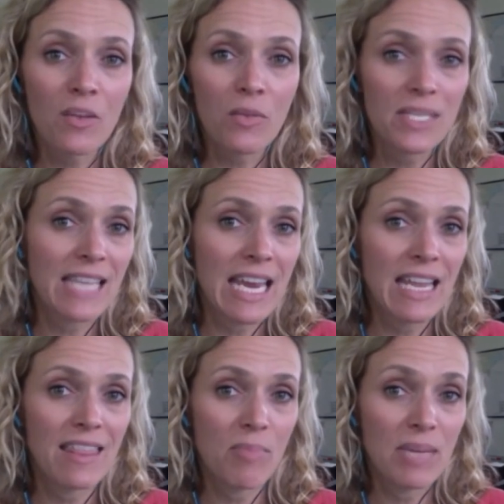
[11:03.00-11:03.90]
was saying at
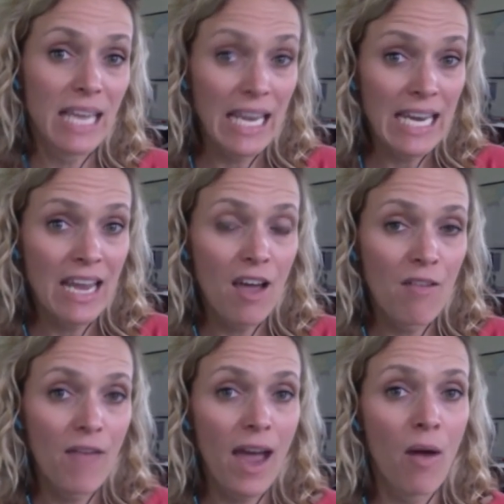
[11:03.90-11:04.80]
the beginning of
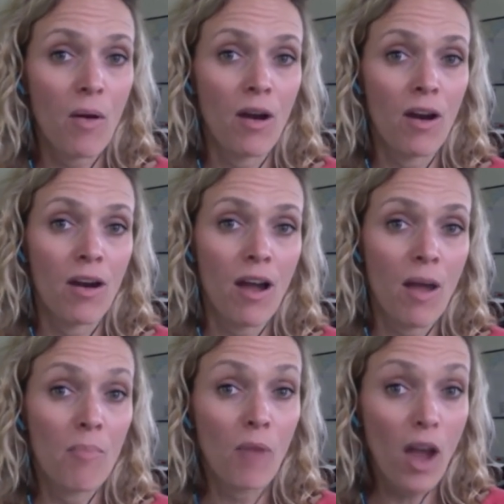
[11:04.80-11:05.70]
our
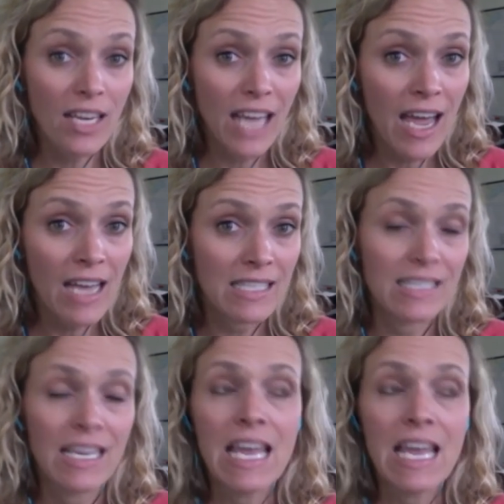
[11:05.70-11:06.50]
broadcast,